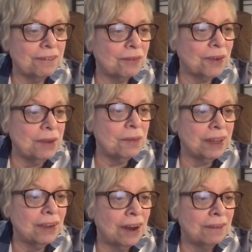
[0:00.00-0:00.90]
free
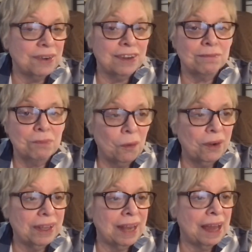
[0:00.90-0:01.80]
will offerings
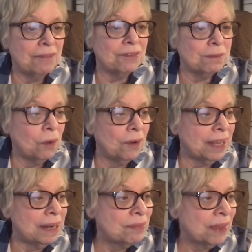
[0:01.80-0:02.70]
morning after
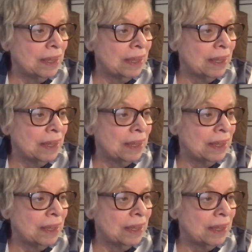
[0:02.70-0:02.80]
morning.